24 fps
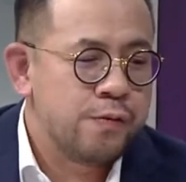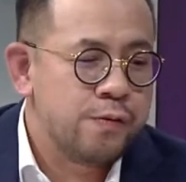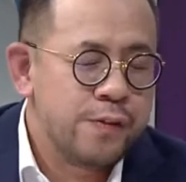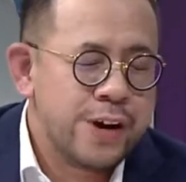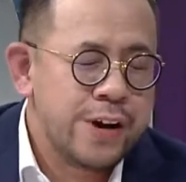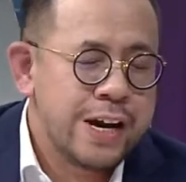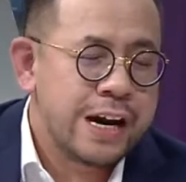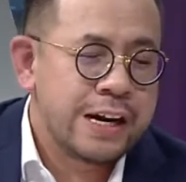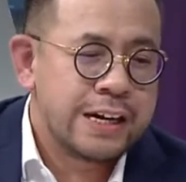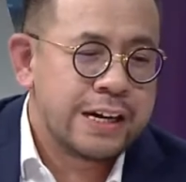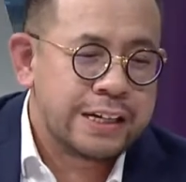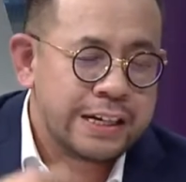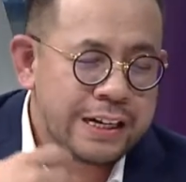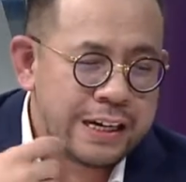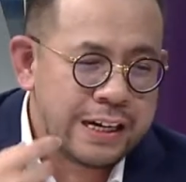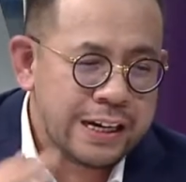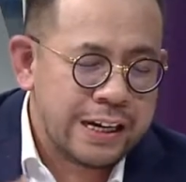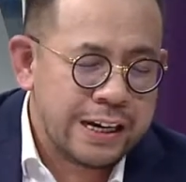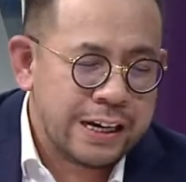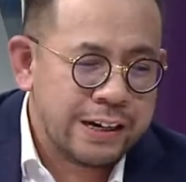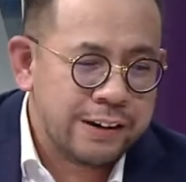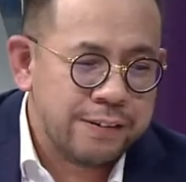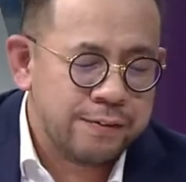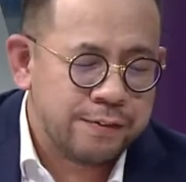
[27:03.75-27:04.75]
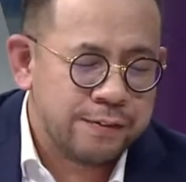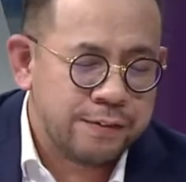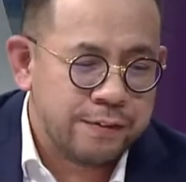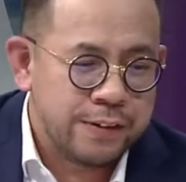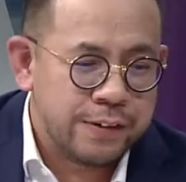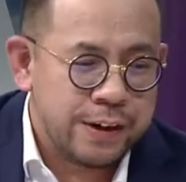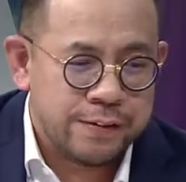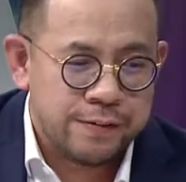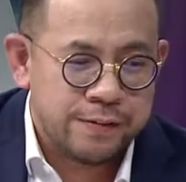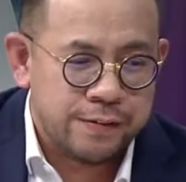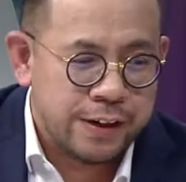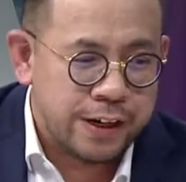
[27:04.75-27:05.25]
So we are
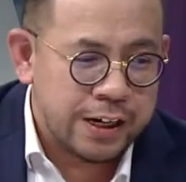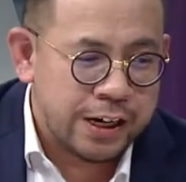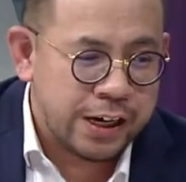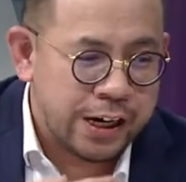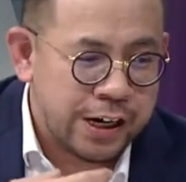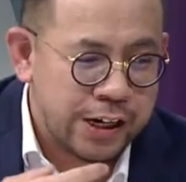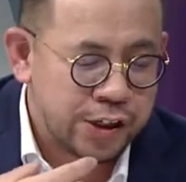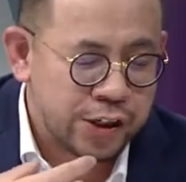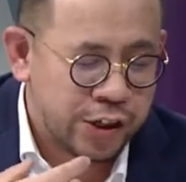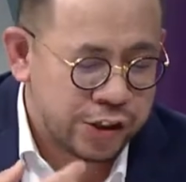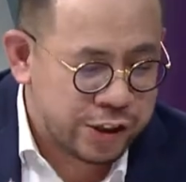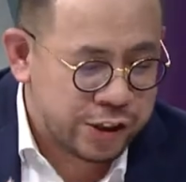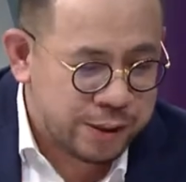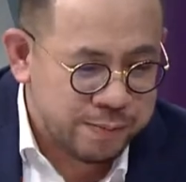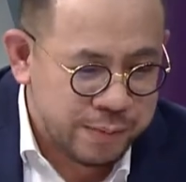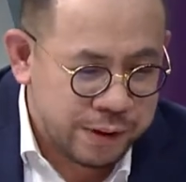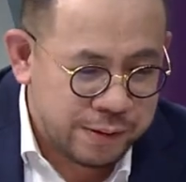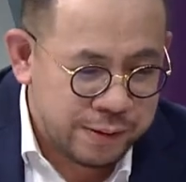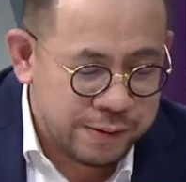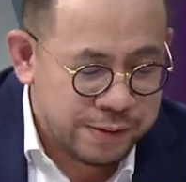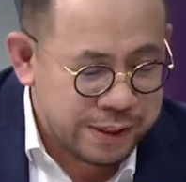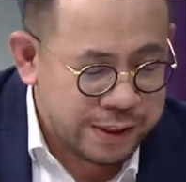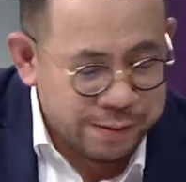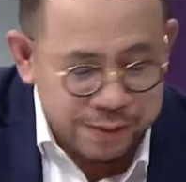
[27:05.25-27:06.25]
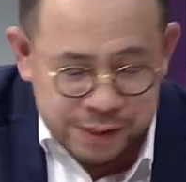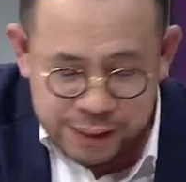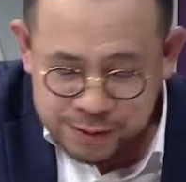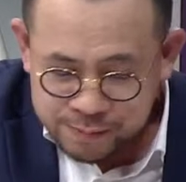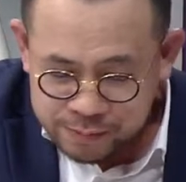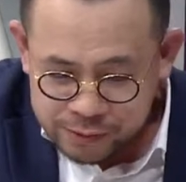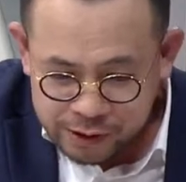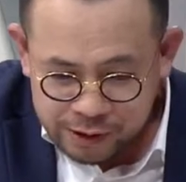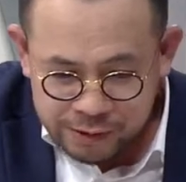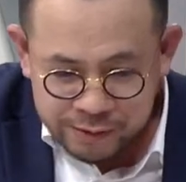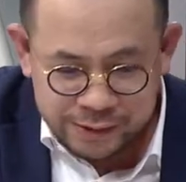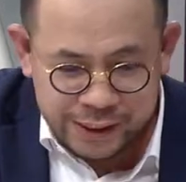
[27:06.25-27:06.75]
dealing with uh, short-term
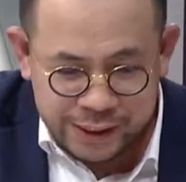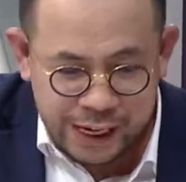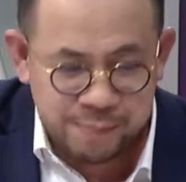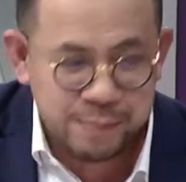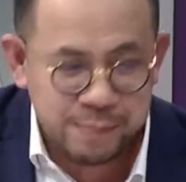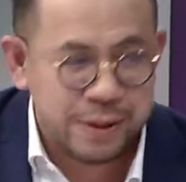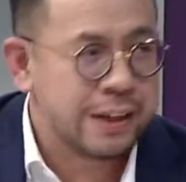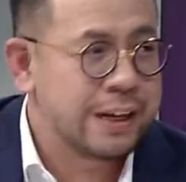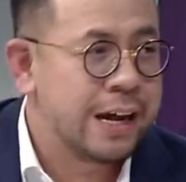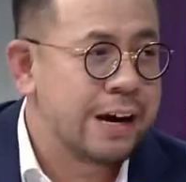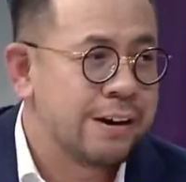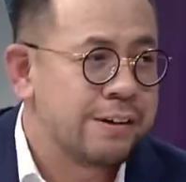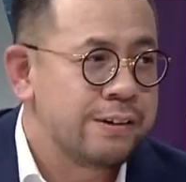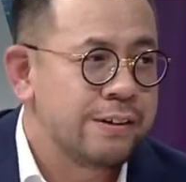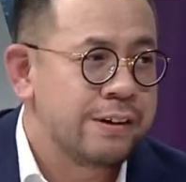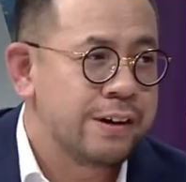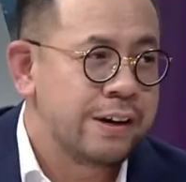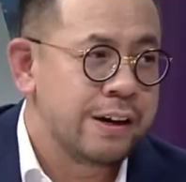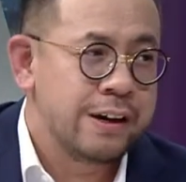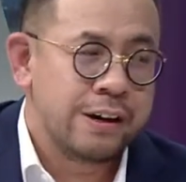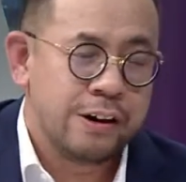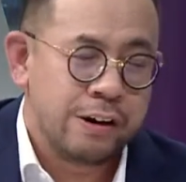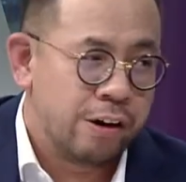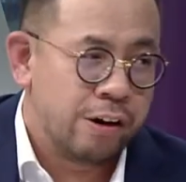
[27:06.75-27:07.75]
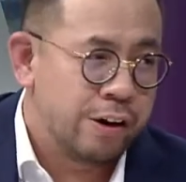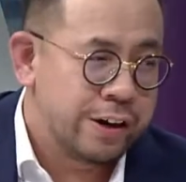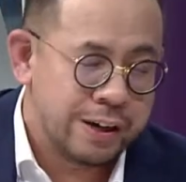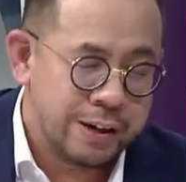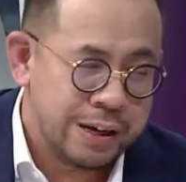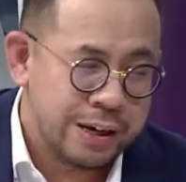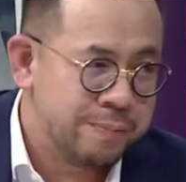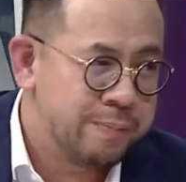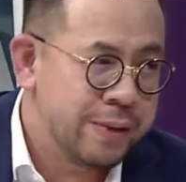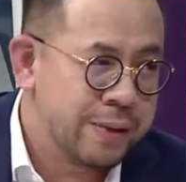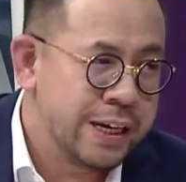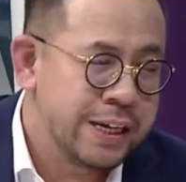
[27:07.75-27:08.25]
problems. Some of these problems can be dealt
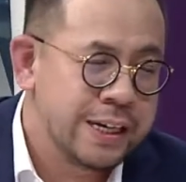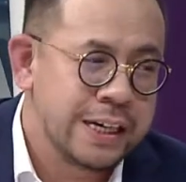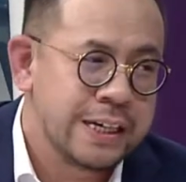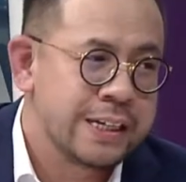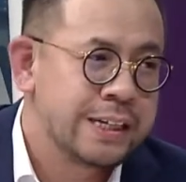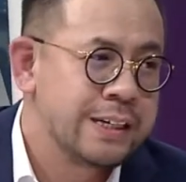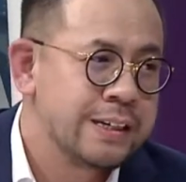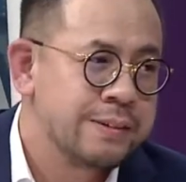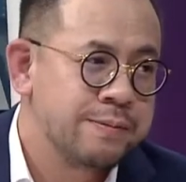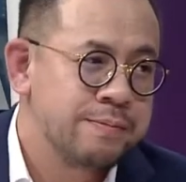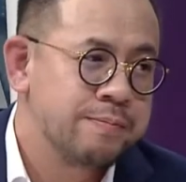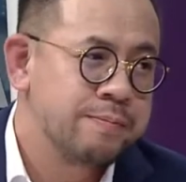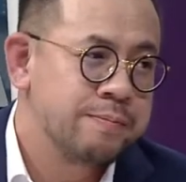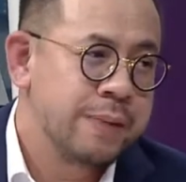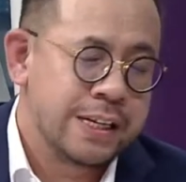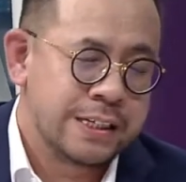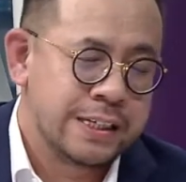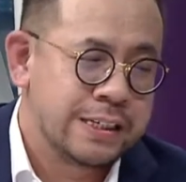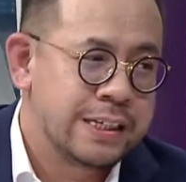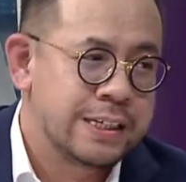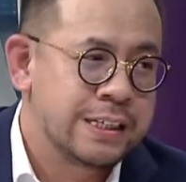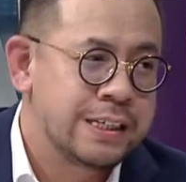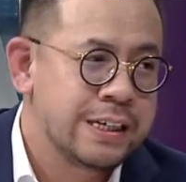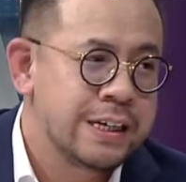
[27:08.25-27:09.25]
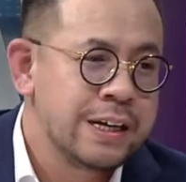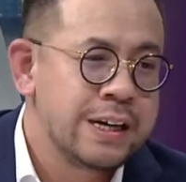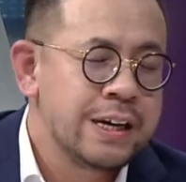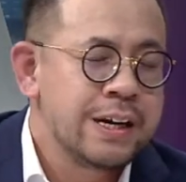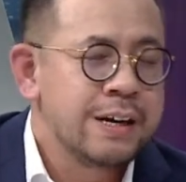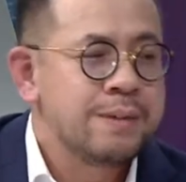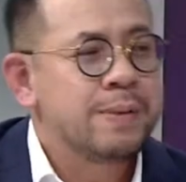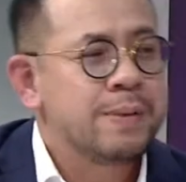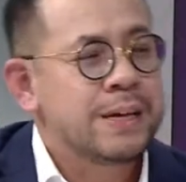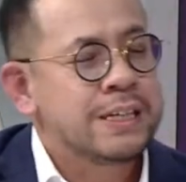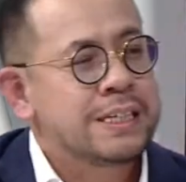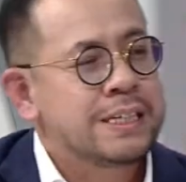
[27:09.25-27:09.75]
on an immediate
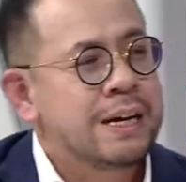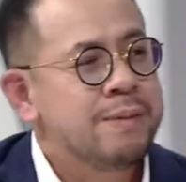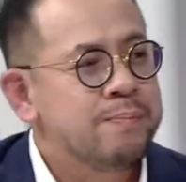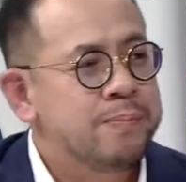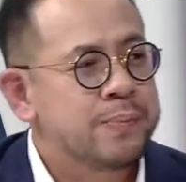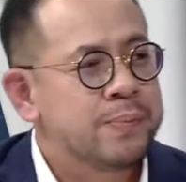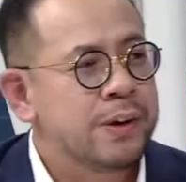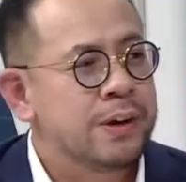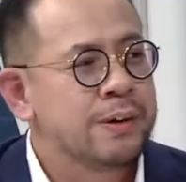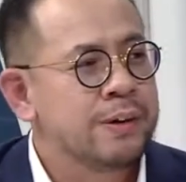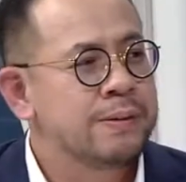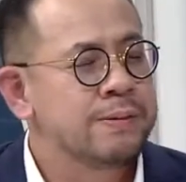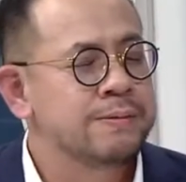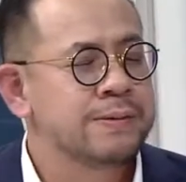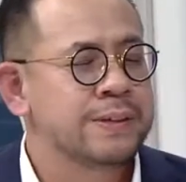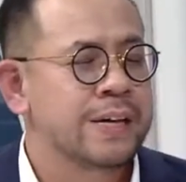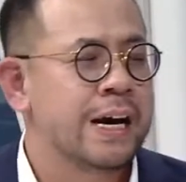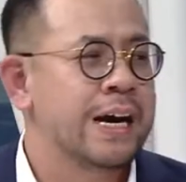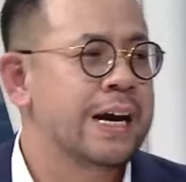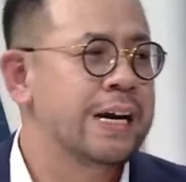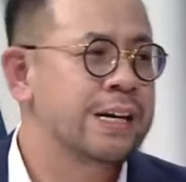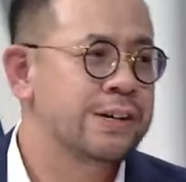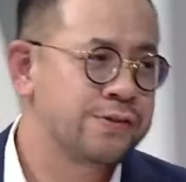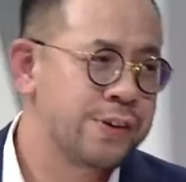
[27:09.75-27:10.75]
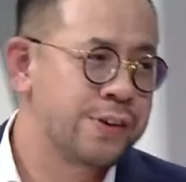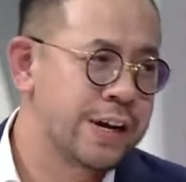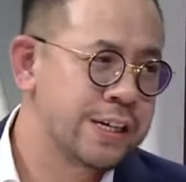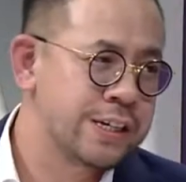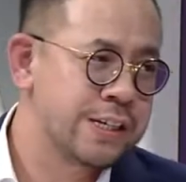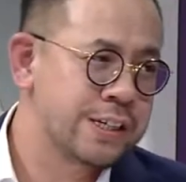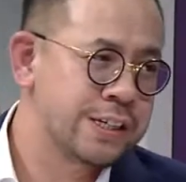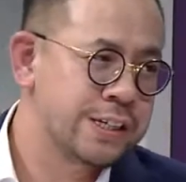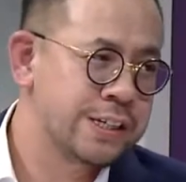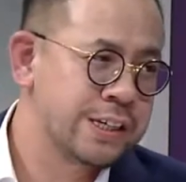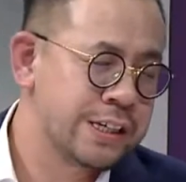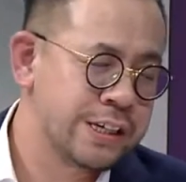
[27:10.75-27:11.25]
basis, but some problems
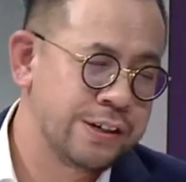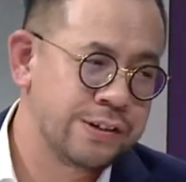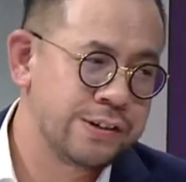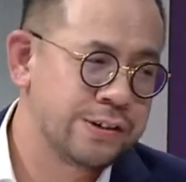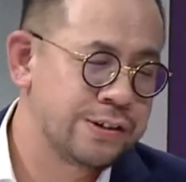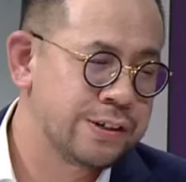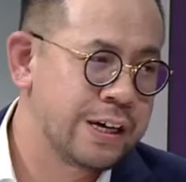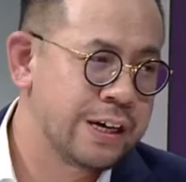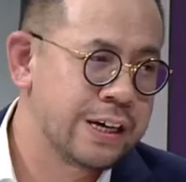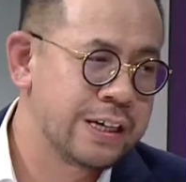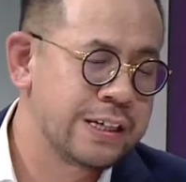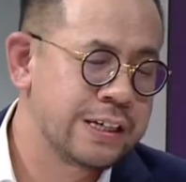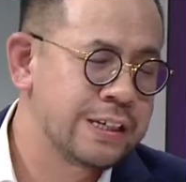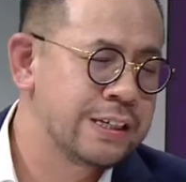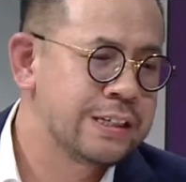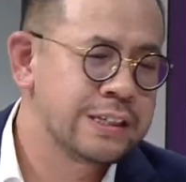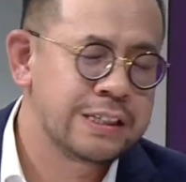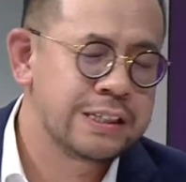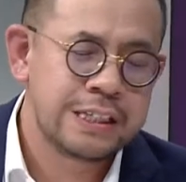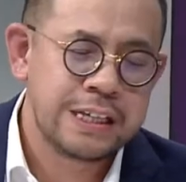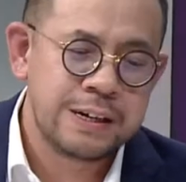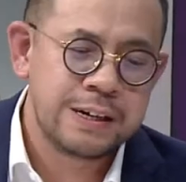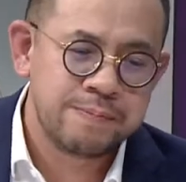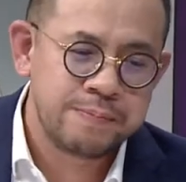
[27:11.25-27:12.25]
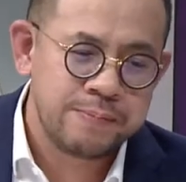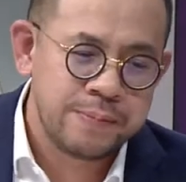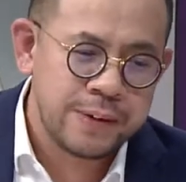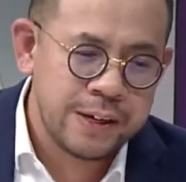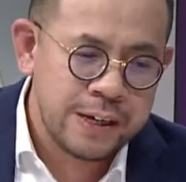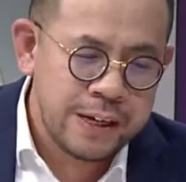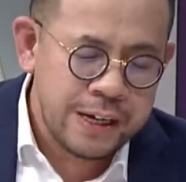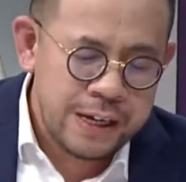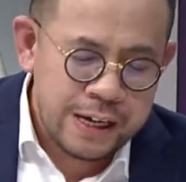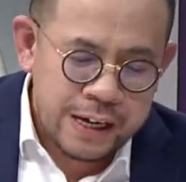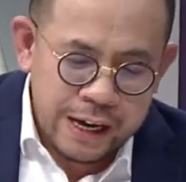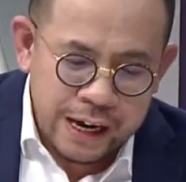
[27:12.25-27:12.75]
are entrenched in our It's
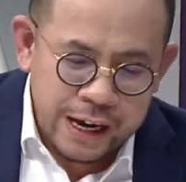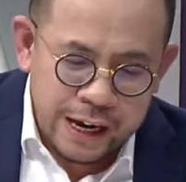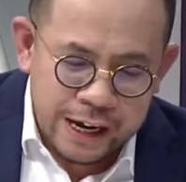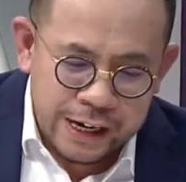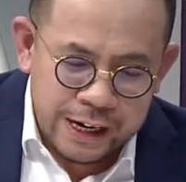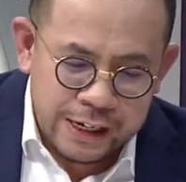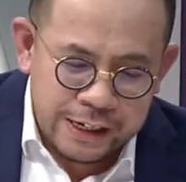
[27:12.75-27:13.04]
deep